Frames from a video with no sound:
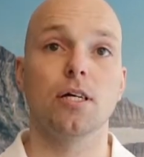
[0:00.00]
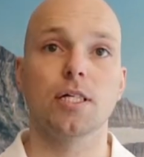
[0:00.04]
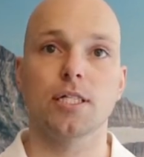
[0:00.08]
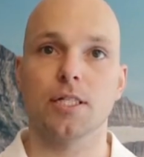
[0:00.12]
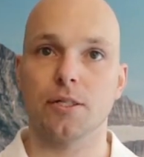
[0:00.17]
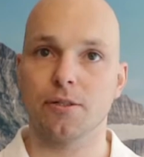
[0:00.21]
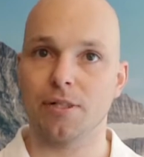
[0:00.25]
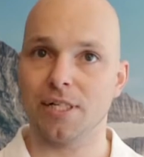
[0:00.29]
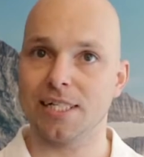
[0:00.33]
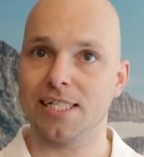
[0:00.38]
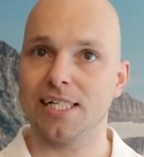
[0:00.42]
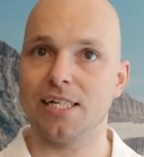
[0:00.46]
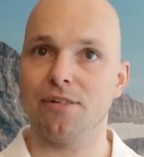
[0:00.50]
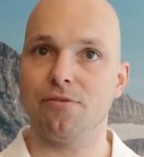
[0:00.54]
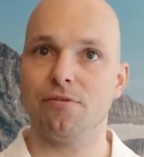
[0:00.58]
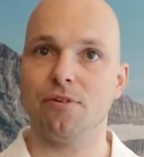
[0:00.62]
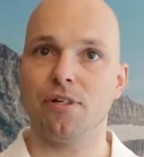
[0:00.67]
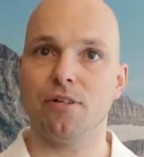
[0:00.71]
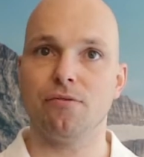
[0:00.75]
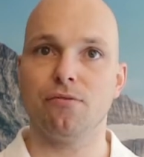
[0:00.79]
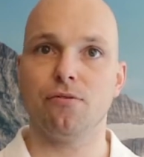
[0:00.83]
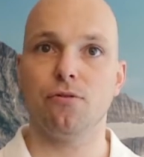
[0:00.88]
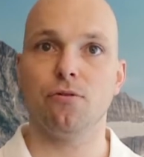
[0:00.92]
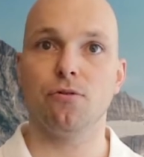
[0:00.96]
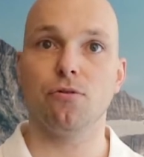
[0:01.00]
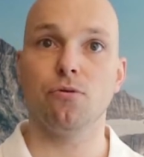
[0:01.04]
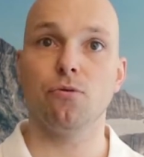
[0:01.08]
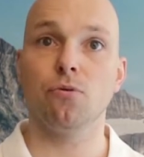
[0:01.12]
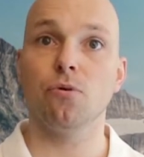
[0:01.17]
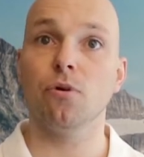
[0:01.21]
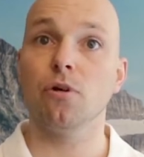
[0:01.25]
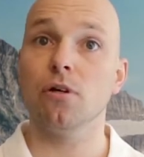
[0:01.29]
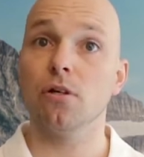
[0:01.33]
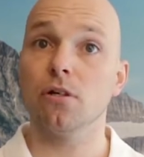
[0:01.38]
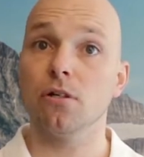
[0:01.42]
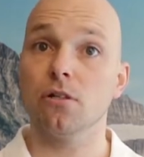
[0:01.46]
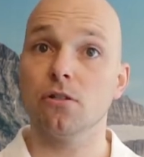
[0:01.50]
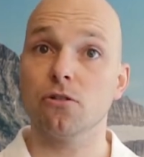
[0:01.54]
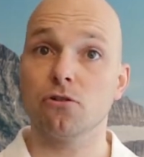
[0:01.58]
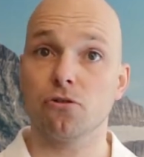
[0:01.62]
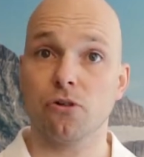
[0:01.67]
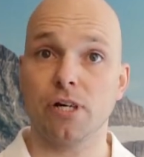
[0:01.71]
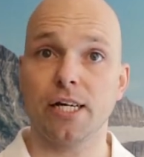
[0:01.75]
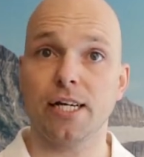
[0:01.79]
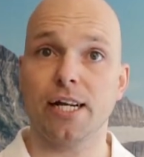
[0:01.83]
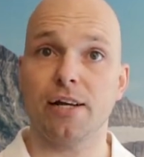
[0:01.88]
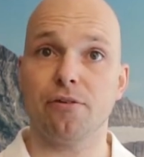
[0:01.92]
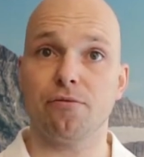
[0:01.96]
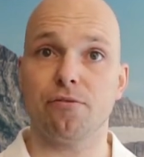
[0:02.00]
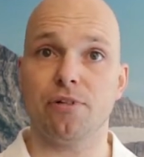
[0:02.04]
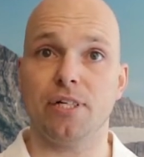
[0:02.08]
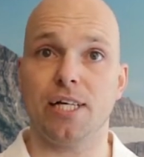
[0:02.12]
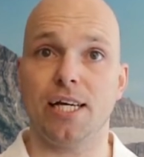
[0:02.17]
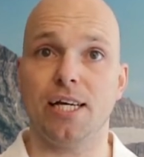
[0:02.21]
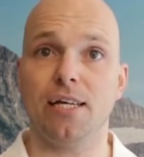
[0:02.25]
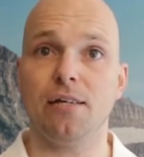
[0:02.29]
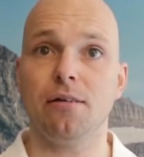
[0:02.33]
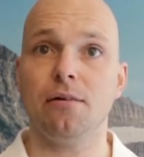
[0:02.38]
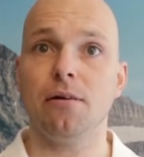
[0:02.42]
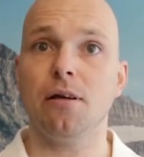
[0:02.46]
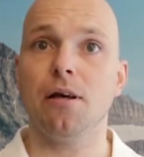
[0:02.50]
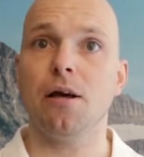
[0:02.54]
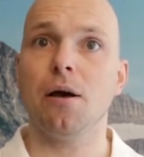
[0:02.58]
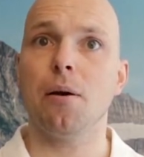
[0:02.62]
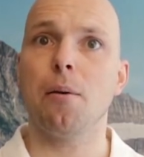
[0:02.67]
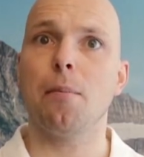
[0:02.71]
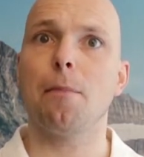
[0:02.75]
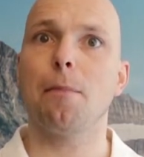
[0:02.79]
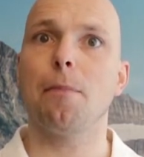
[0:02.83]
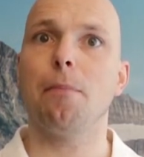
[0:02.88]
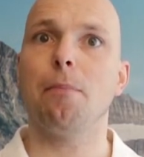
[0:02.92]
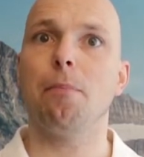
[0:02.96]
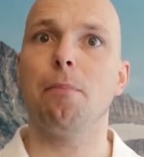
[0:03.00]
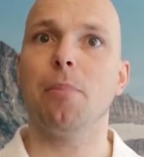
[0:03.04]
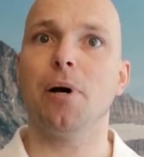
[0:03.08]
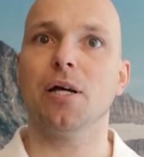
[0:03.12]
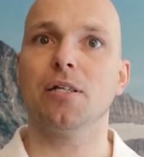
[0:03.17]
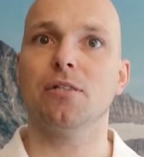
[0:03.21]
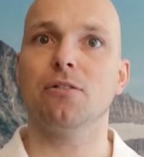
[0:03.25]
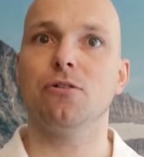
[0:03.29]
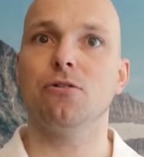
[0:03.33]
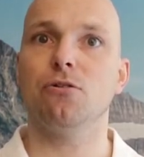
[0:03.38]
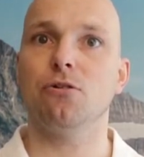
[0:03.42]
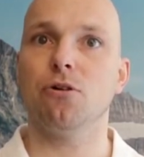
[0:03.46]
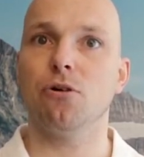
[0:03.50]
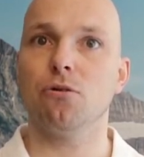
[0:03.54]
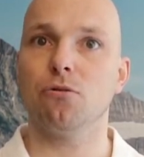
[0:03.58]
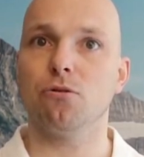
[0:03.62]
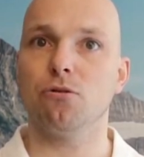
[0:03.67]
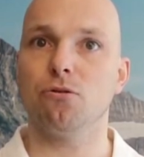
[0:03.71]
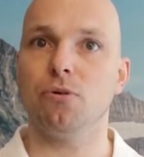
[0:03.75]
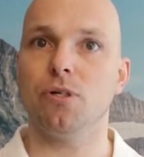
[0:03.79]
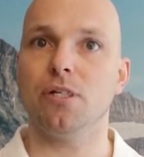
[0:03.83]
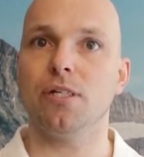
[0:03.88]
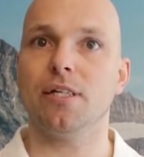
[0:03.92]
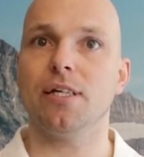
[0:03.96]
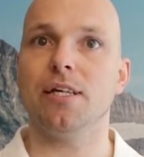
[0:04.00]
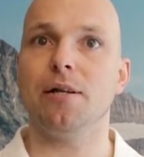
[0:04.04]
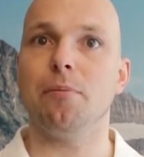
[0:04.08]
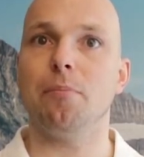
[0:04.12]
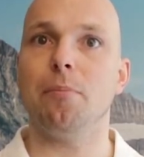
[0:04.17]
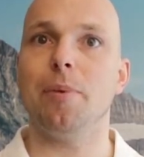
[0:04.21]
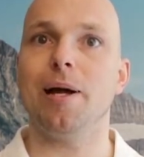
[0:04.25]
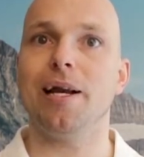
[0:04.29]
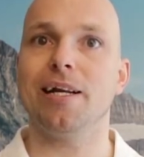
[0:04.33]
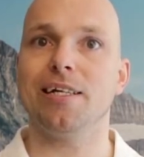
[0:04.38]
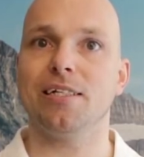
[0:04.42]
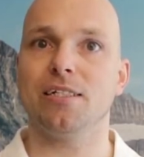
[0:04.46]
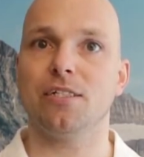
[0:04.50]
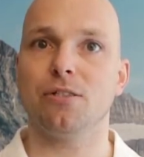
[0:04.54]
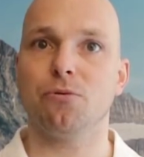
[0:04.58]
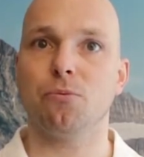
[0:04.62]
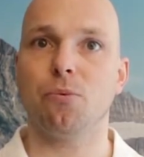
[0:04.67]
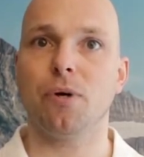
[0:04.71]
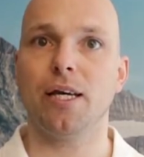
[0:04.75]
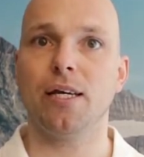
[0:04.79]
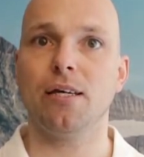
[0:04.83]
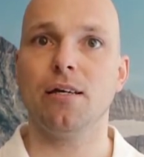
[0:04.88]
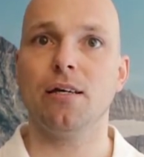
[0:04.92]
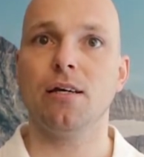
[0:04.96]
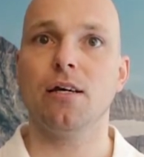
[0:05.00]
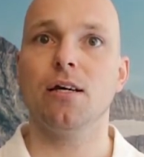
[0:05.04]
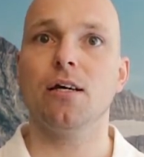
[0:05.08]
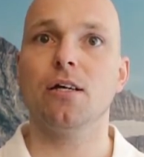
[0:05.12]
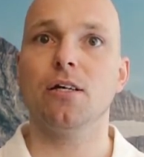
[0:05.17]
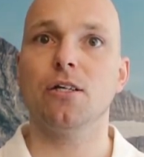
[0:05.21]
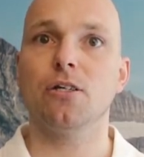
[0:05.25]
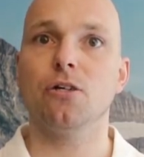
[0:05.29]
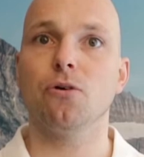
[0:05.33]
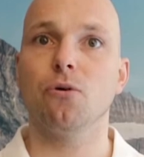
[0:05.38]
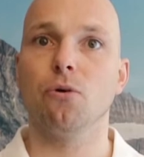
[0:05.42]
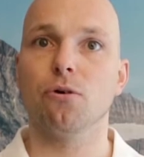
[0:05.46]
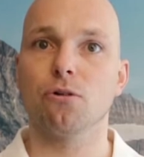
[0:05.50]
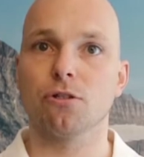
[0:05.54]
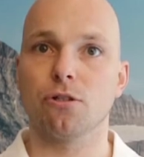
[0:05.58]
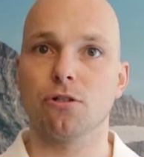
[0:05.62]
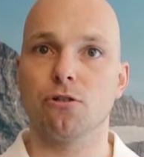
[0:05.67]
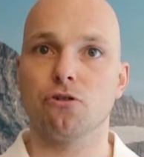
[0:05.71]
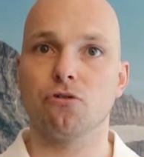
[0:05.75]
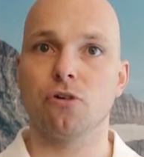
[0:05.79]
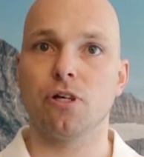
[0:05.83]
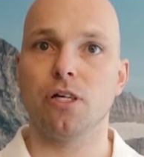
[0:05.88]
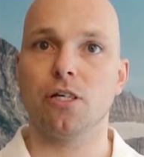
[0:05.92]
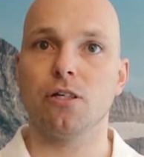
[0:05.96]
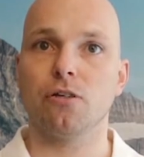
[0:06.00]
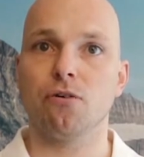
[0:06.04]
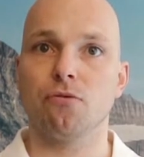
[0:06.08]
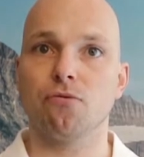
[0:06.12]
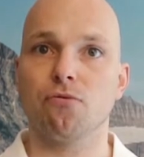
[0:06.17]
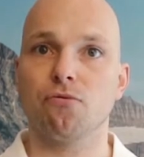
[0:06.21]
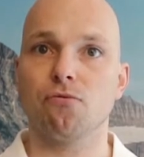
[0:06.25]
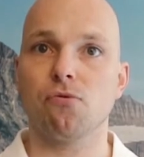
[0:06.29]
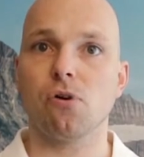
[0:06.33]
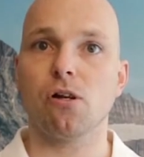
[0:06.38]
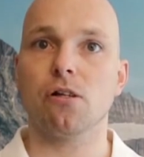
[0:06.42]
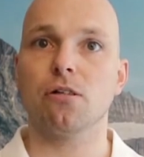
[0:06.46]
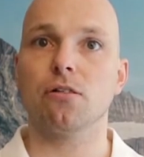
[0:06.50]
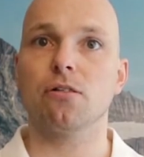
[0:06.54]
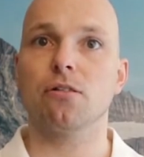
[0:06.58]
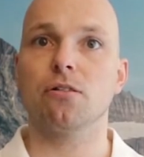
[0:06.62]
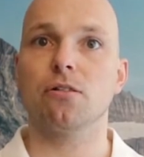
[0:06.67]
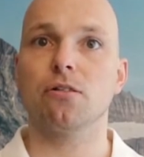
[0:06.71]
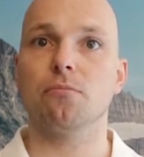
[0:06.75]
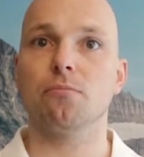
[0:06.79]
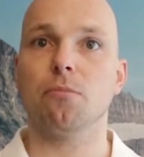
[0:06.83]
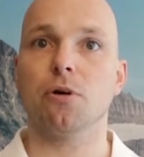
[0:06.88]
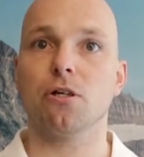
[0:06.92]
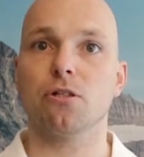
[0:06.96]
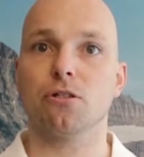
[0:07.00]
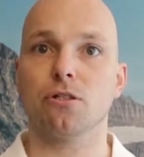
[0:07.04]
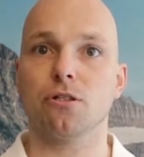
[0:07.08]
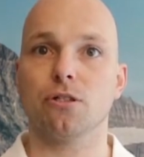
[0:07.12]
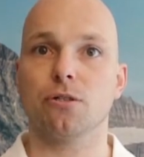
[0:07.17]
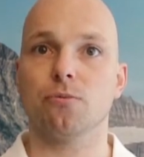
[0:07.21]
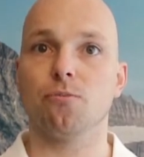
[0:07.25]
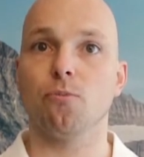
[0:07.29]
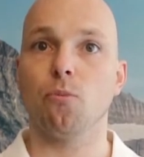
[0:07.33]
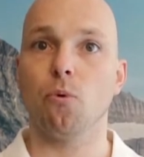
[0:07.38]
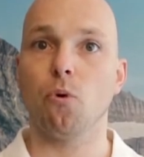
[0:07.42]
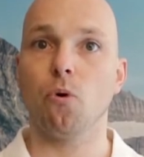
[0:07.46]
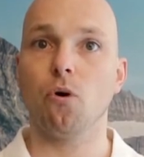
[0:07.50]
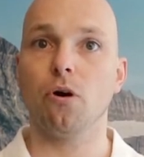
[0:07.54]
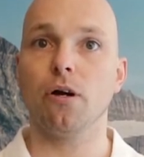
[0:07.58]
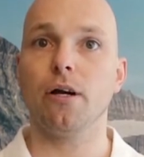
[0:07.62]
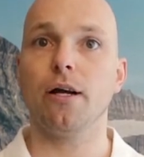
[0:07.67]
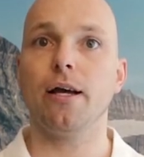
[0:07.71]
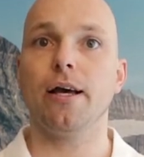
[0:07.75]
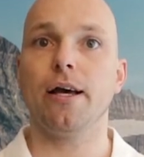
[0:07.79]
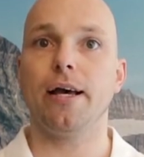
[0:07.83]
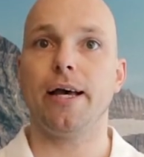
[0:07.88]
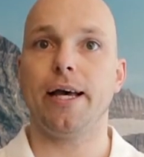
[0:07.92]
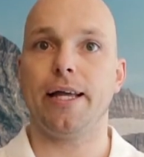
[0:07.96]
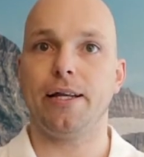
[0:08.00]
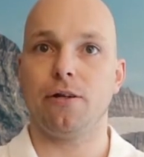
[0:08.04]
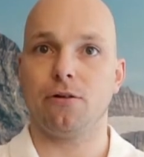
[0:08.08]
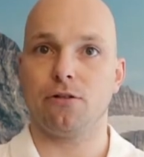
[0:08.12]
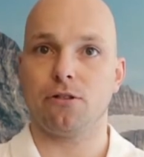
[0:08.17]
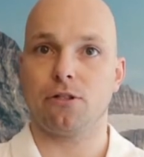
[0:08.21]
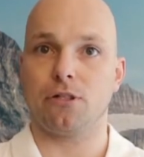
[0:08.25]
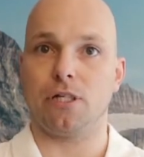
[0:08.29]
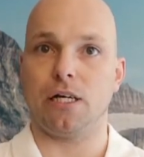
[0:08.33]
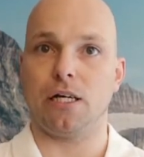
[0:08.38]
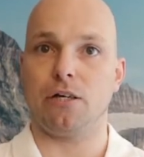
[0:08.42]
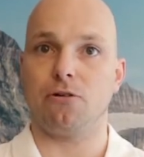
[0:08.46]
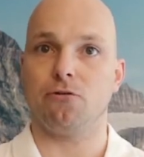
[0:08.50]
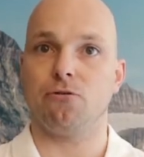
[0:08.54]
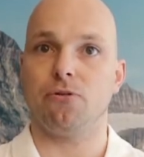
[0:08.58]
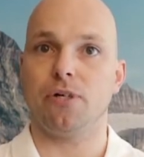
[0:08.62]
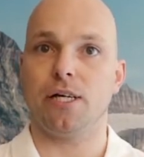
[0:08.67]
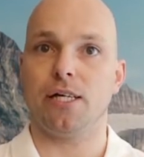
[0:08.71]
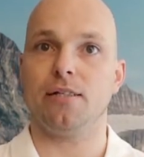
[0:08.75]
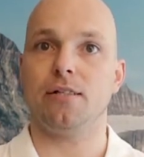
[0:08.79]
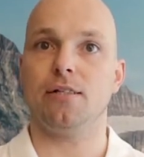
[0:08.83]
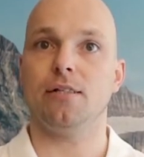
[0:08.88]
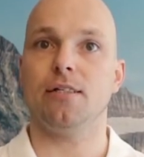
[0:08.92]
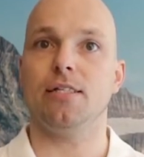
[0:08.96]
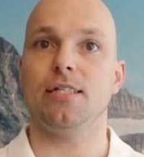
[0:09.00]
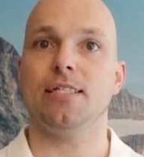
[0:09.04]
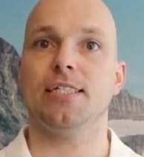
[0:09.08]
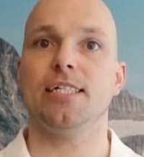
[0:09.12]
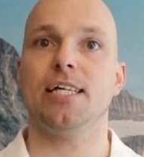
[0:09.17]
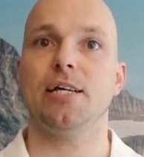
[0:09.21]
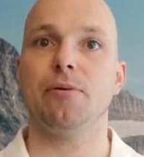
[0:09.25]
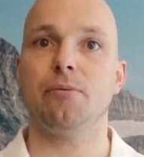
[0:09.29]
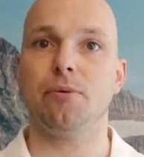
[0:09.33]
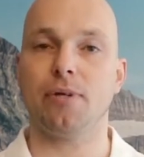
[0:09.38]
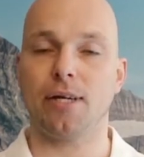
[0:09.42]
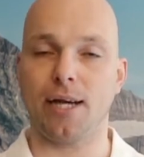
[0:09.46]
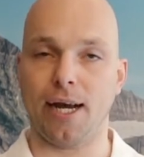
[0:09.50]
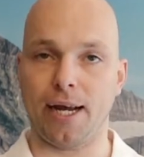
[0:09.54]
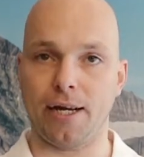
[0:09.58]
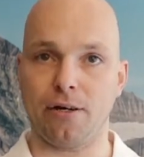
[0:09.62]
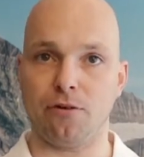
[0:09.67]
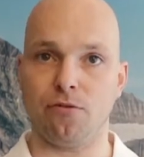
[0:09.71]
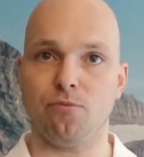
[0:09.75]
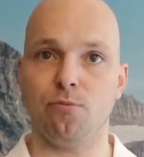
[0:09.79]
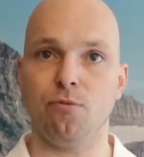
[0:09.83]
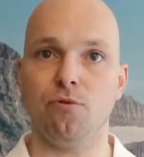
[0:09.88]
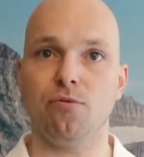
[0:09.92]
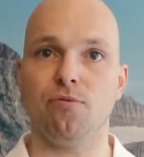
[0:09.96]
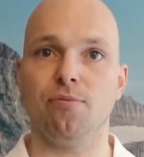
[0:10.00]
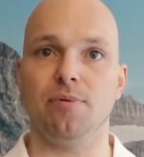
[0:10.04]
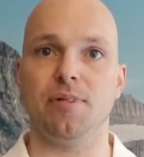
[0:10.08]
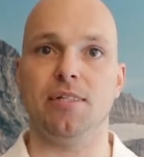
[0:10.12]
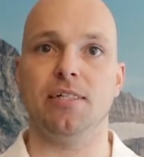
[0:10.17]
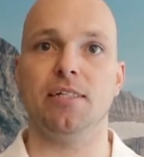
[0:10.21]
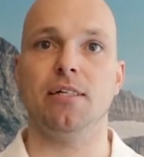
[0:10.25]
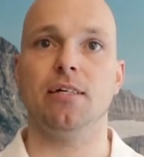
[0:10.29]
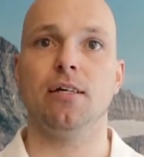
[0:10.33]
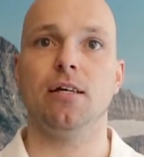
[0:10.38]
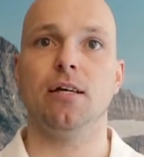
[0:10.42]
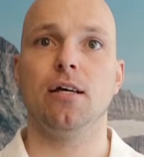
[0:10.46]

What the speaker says: So that's even if you train every day, but don't do it in a balanced way, you also train your front muscles more and also can create the same kind of movement.